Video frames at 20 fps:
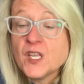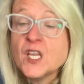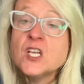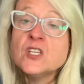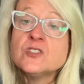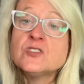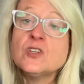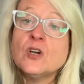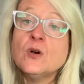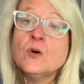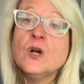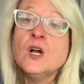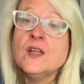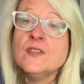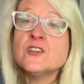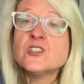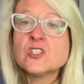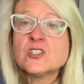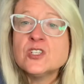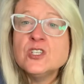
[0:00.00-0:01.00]
So
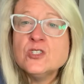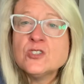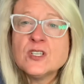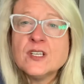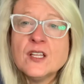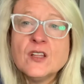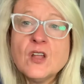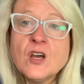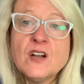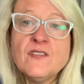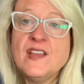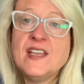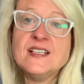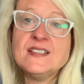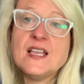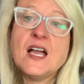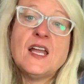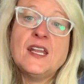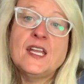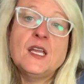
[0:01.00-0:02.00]
there's usually a lot of
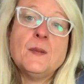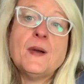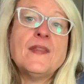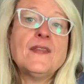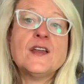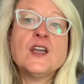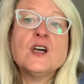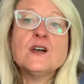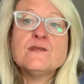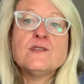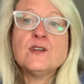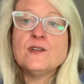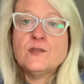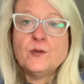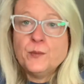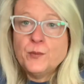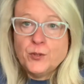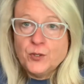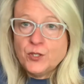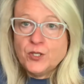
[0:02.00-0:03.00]
anxiety about the cover of a
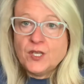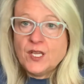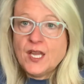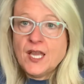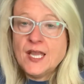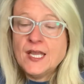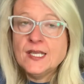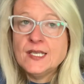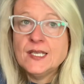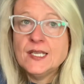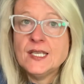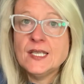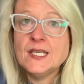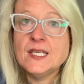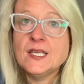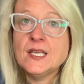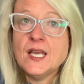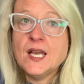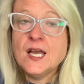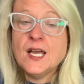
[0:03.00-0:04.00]
book, and
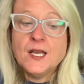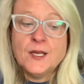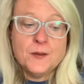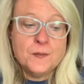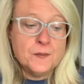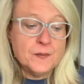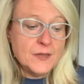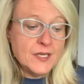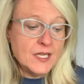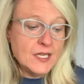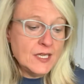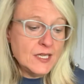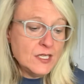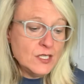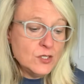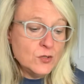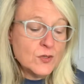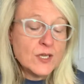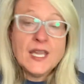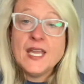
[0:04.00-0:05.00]

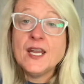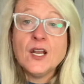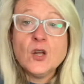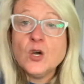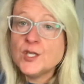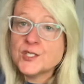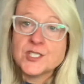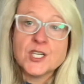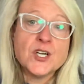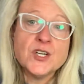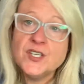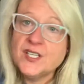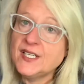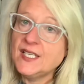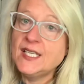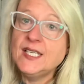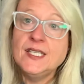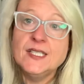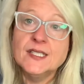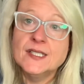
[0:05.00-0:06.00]
you cannot turn it
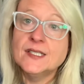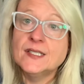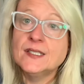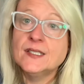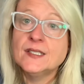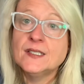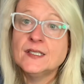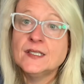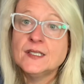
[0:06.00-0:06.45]
in.